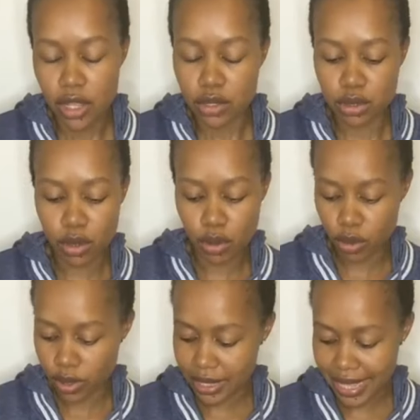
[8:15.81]

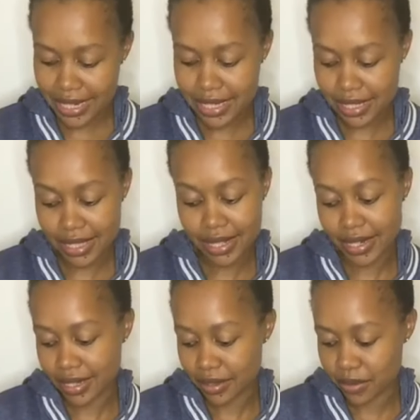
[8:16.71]
So that is
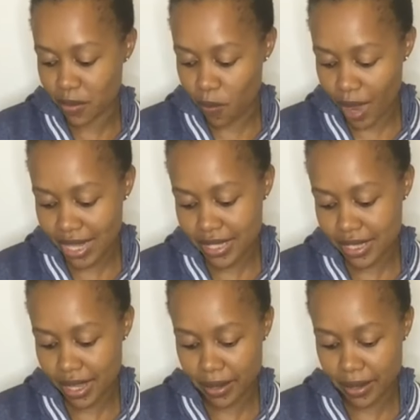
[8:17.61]
exactly what